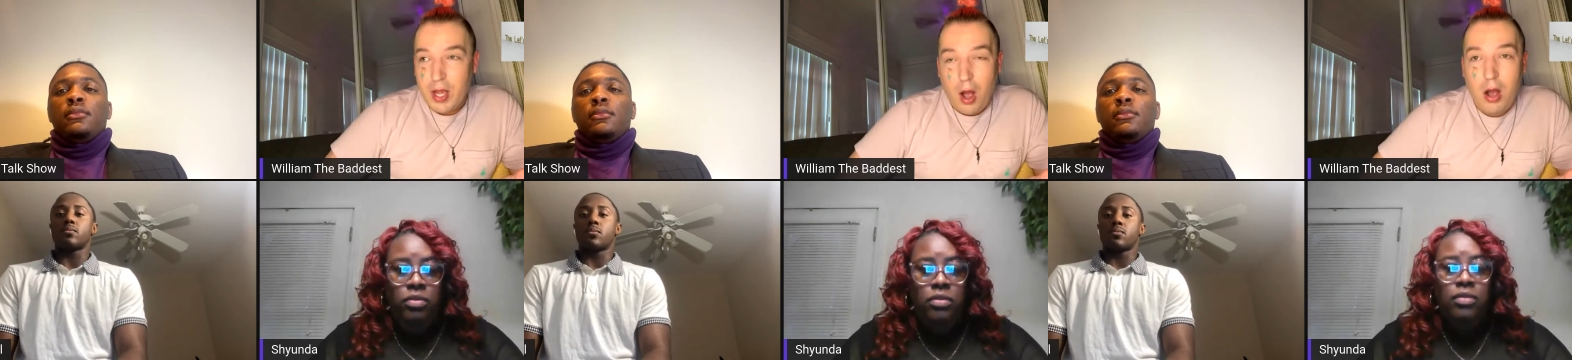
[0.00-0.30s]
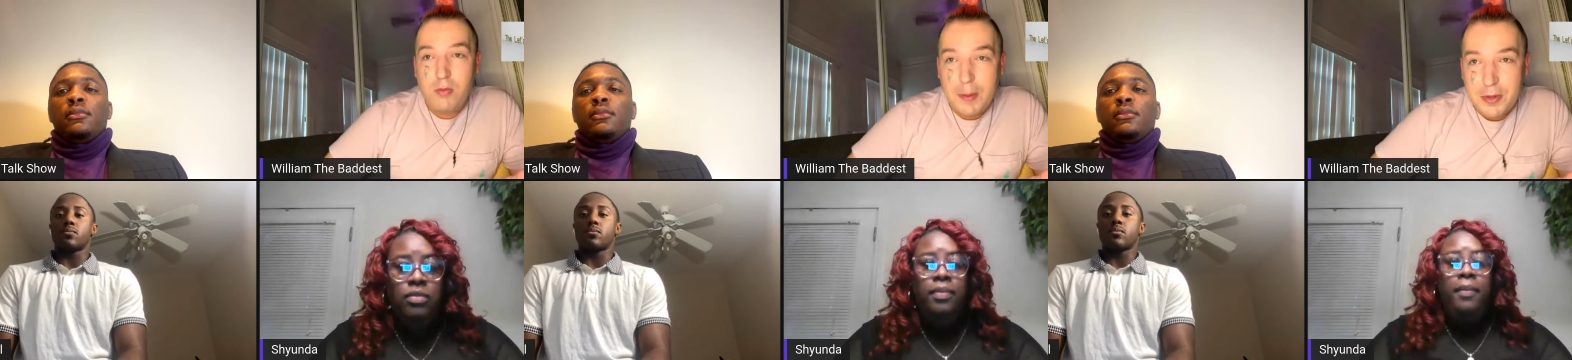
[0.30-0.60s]
Speaker 1: all
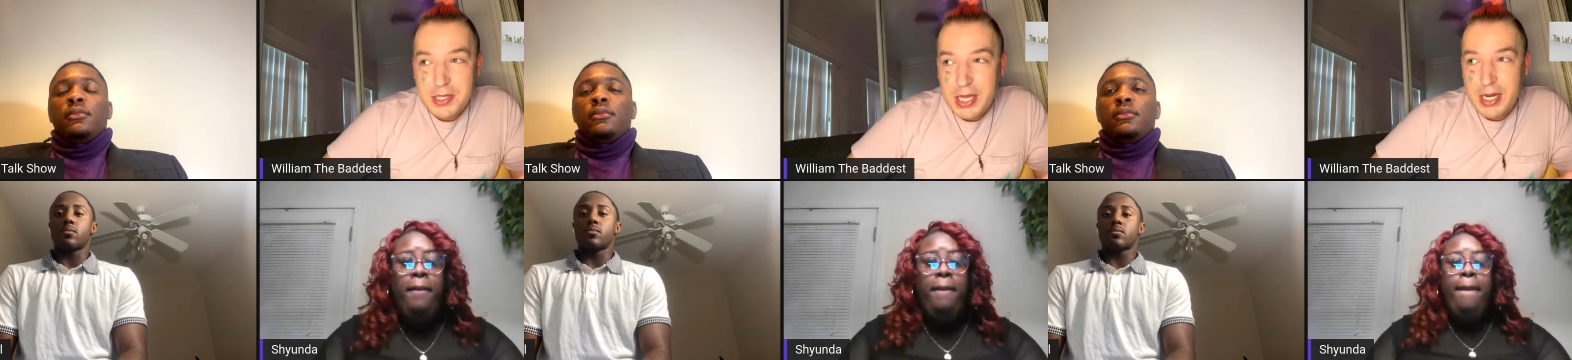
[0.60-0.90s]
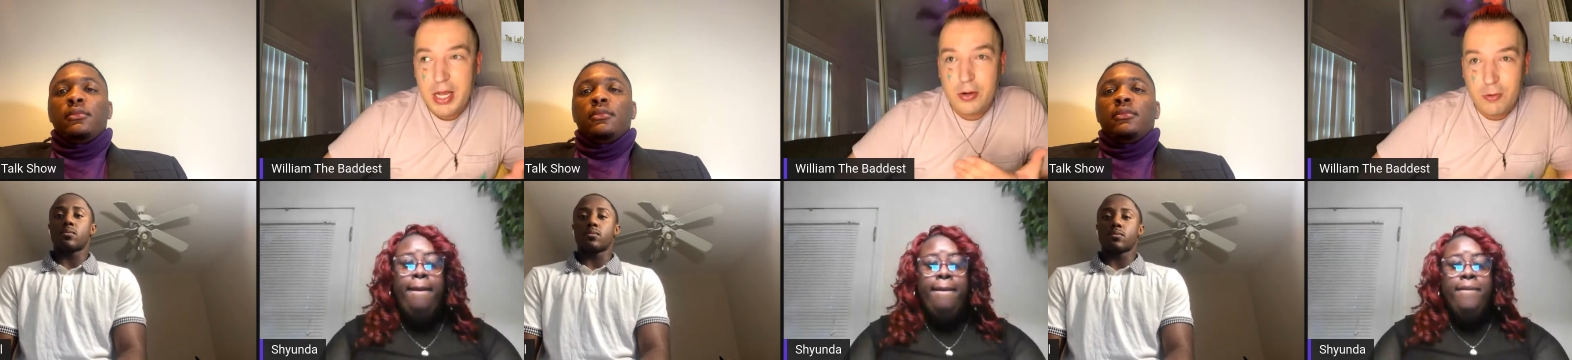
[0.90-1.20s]
represented
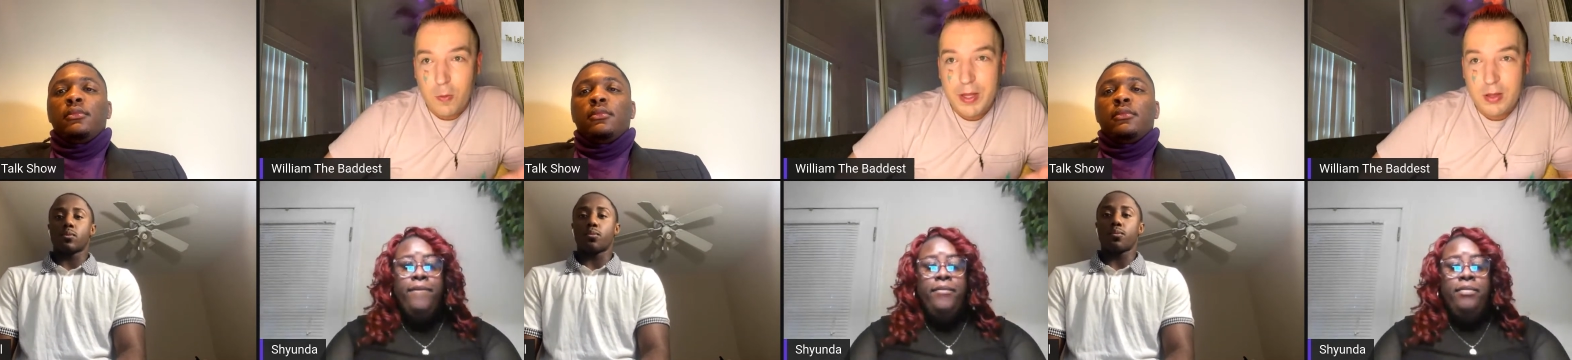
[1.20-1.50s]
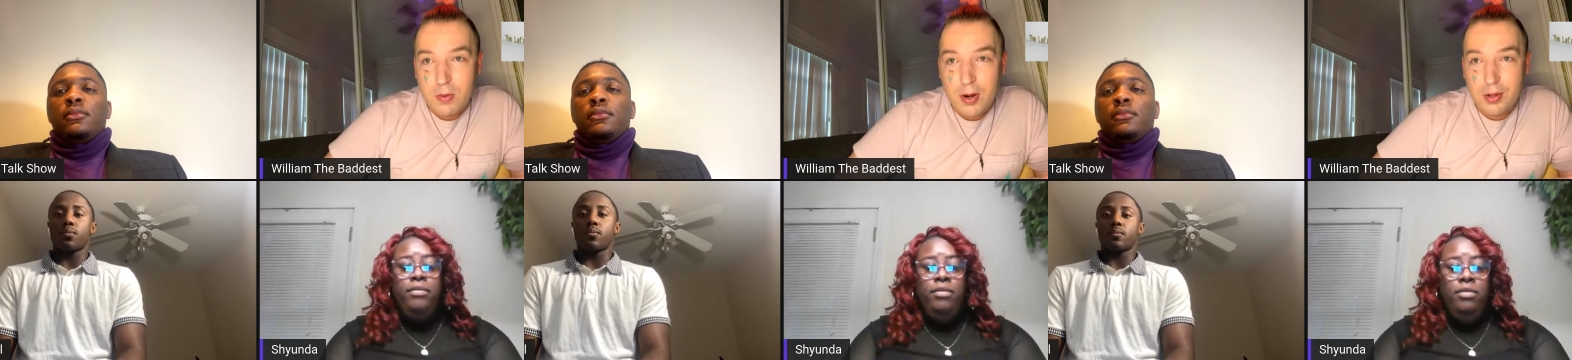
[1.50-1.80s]
a group in the
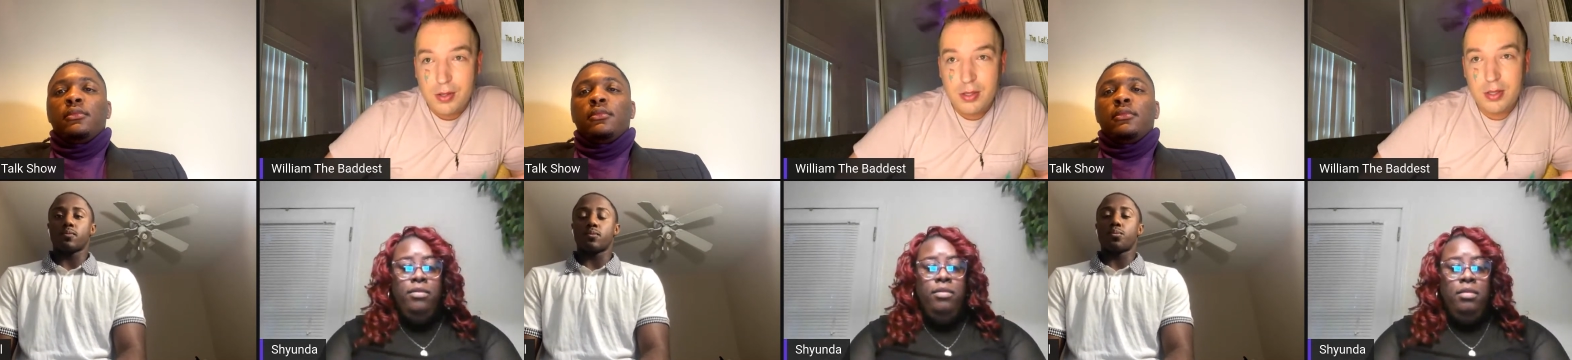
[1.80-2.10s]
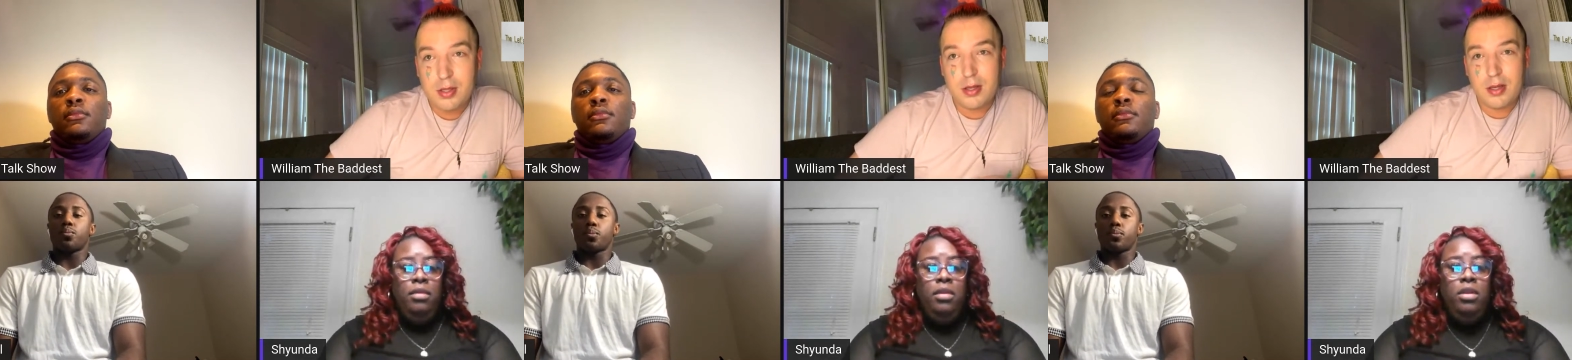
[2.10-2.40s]
world.
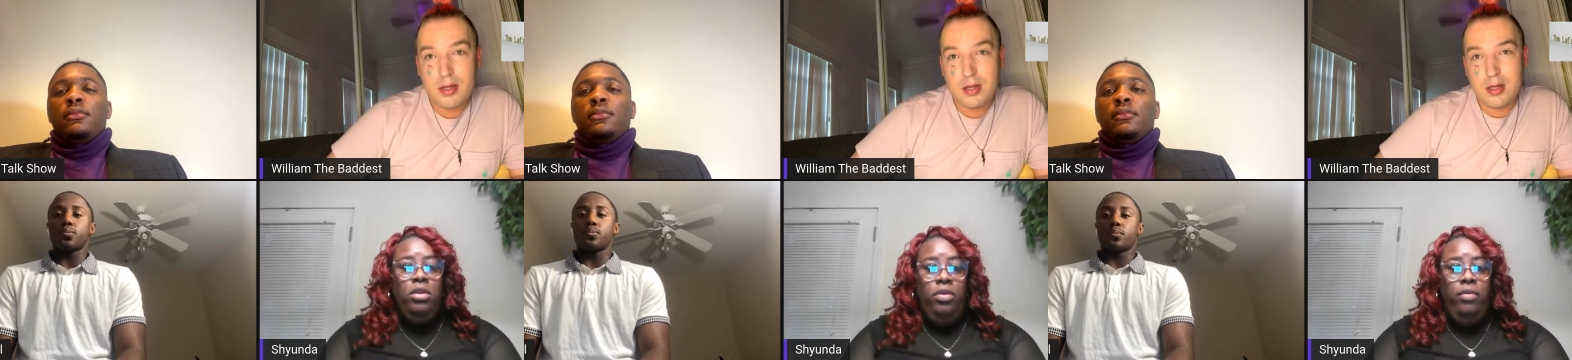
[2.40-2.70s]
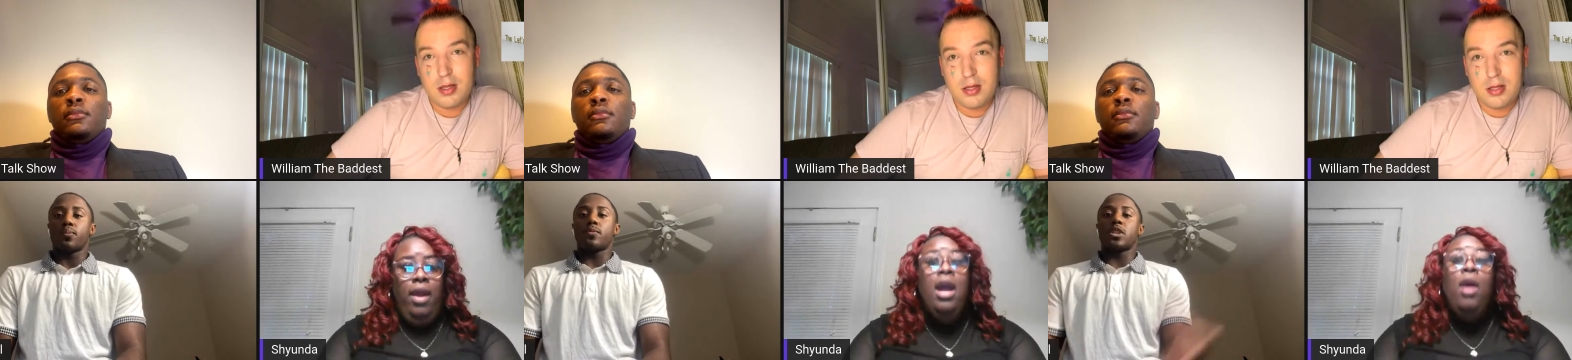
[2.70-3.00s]
Speaker 2: You're
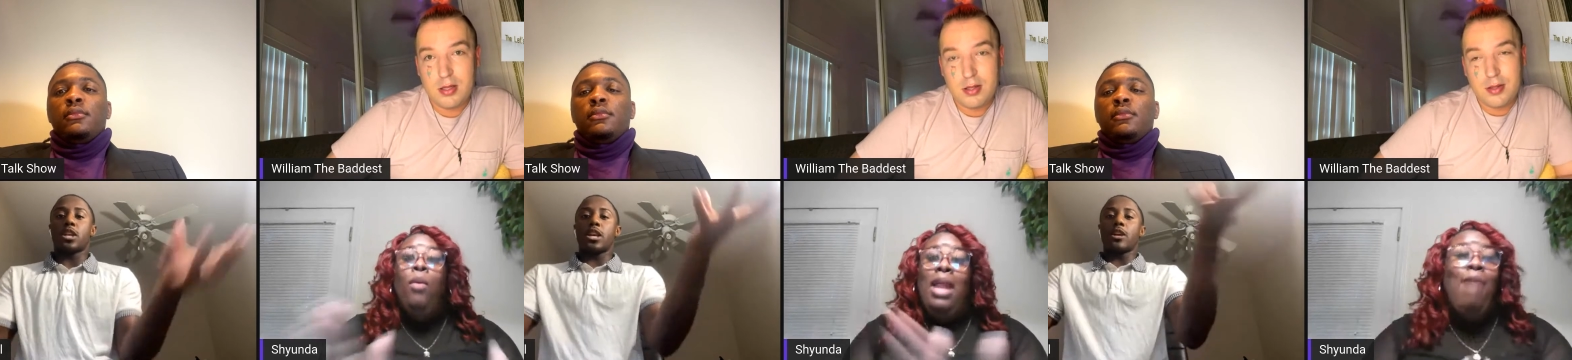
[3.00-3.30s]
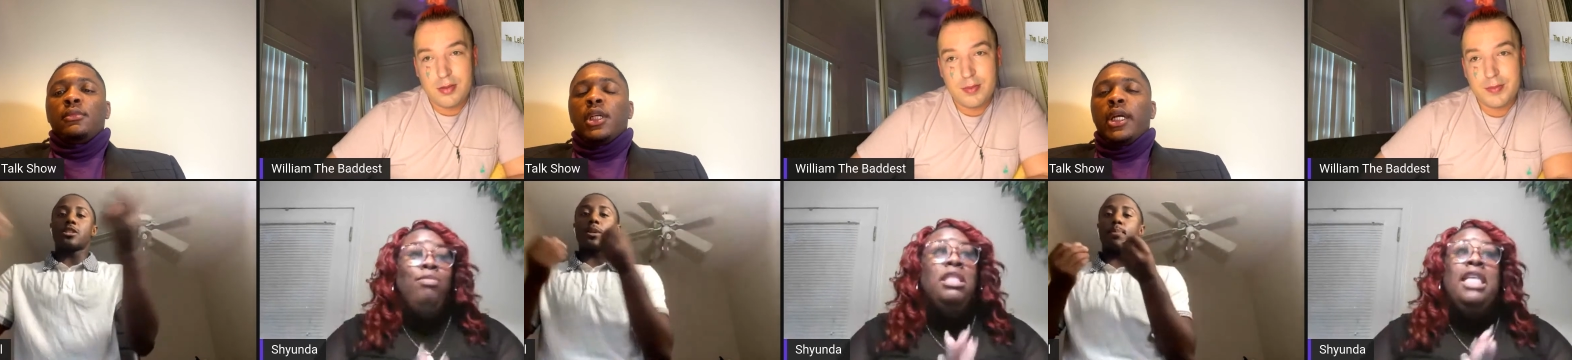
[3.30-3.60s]
right. To, well, keep,
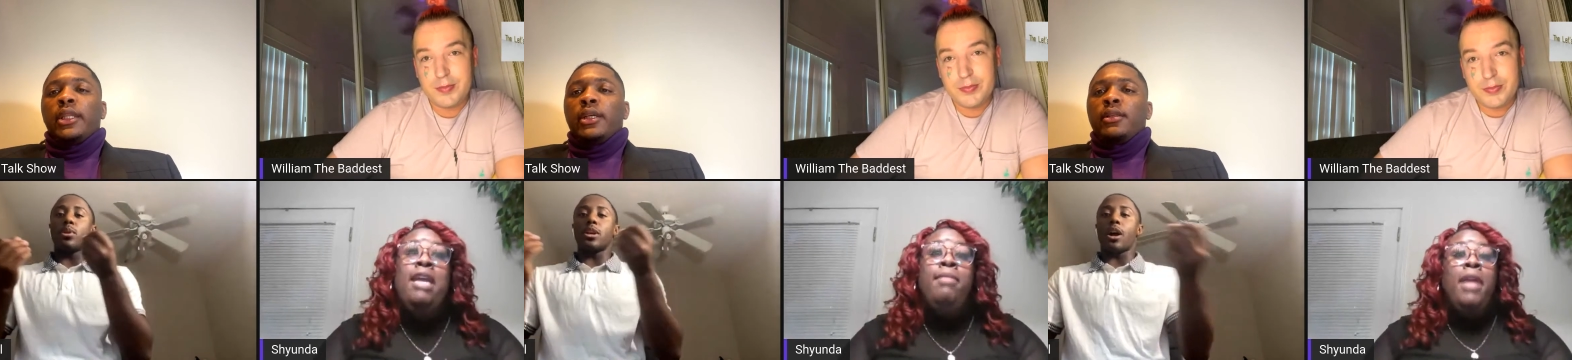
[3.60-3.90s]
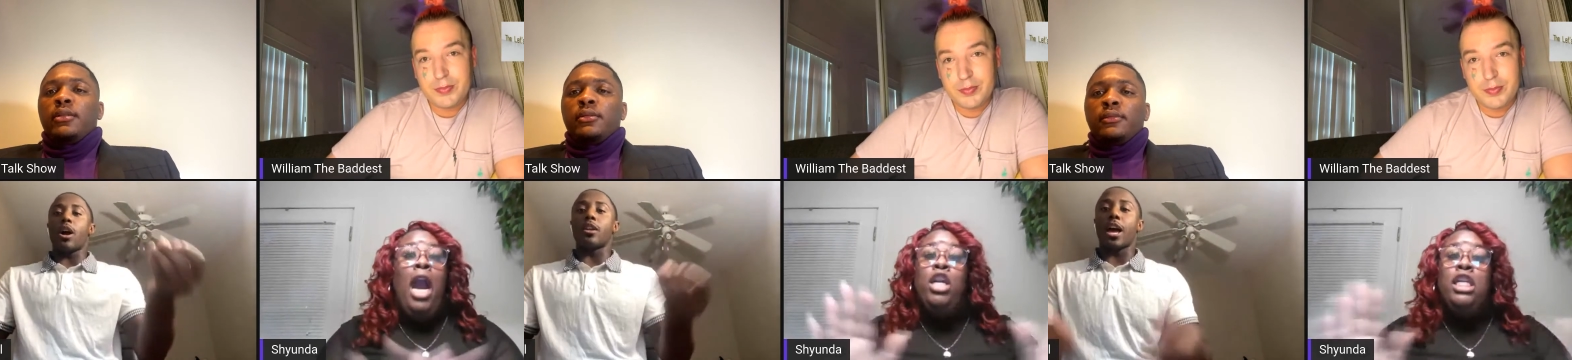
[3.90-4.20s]
I was to
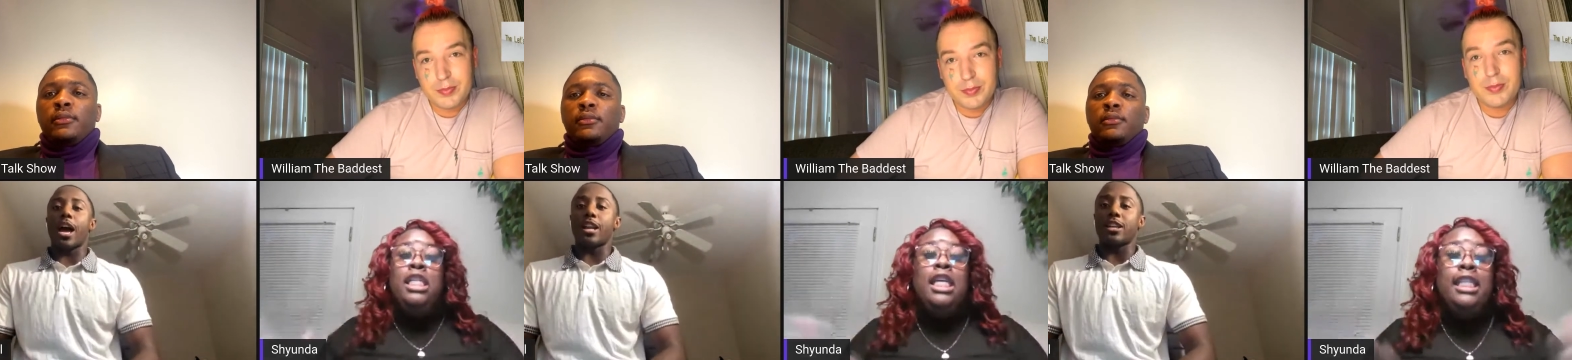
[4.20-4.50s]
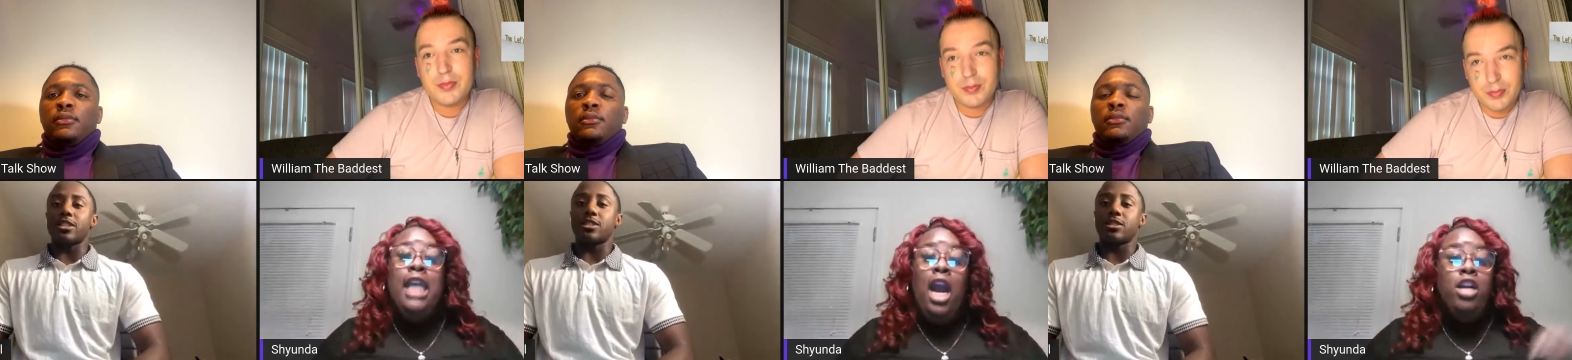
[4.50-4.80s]
Curtis, all
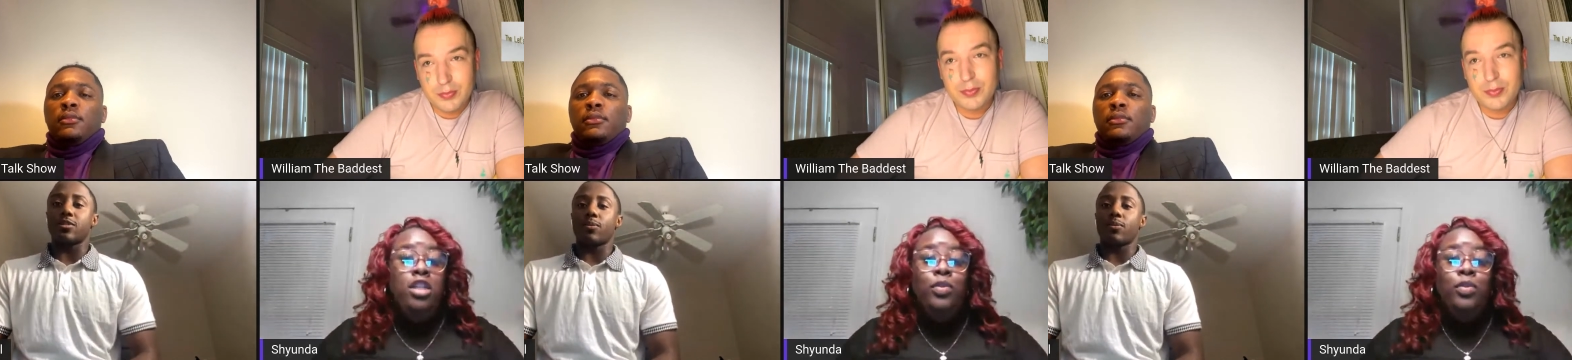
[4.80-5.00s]
the Curtis